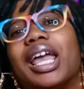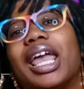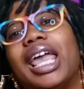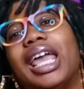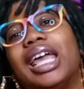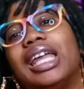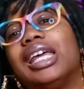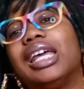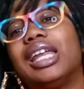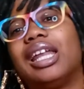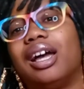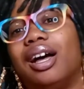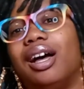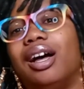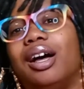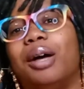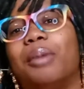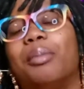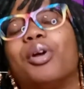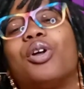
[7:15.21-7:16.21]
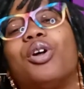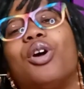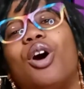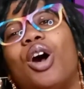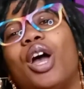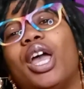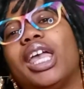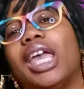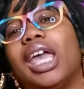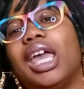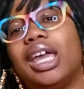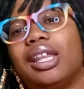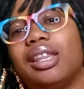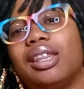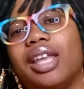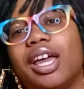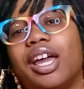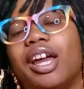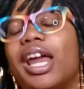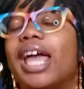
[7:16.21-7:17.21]
ended up going in
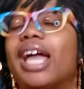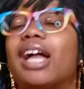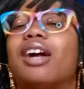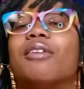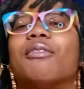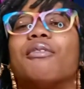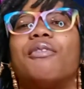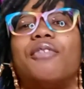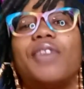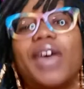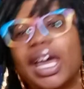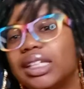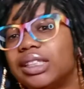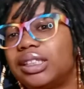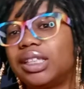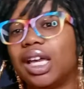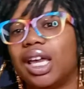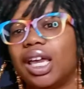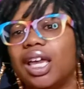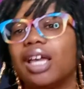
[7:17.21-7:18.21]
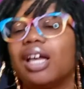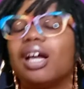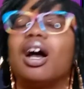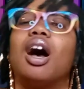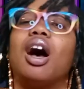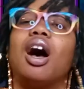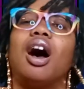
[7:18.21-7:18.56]
there and confessing